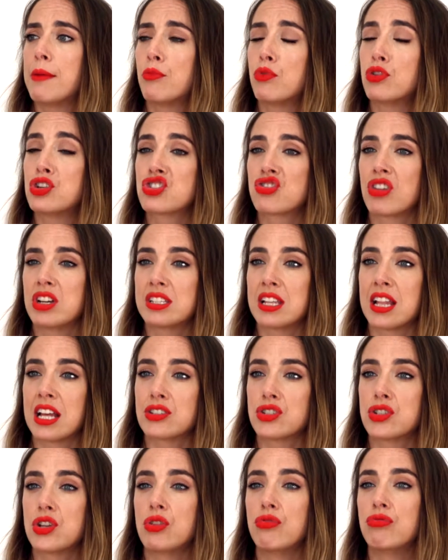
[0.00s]
moisturizer
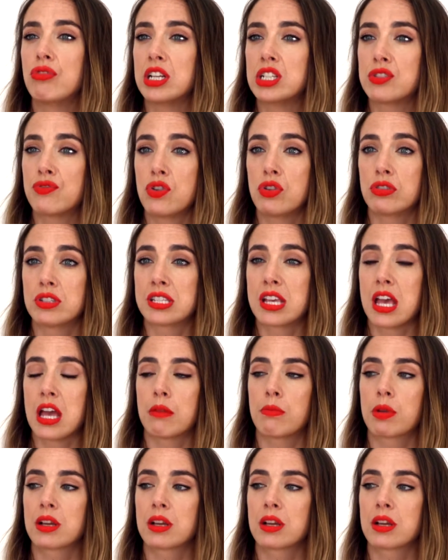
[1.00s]
that's too rich for your skin,